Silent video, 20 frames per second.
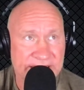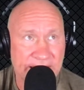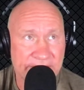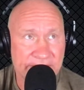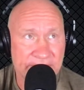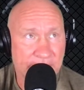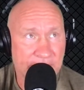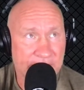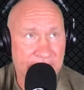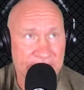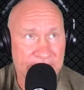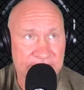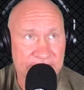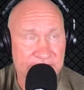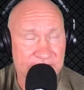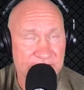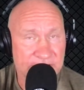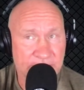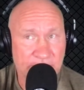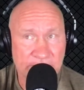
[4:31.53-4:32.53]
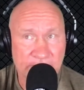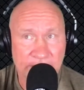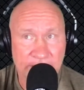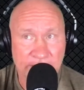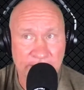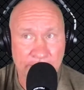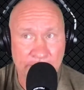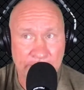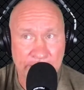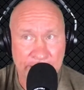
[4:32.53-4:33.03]
Everybody, just a sweetheart
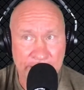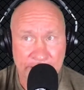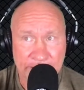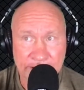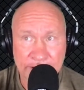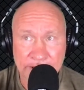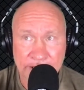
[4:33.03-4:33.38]
of a man.